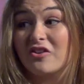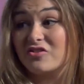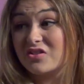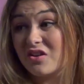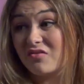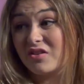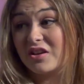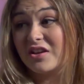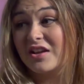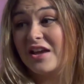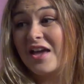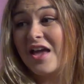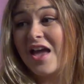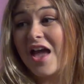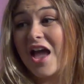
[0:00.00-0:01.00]
Arizona.
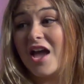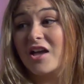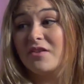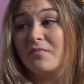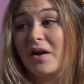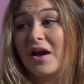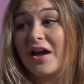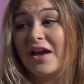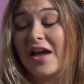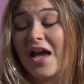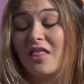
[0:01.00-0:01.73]
Yeah. And my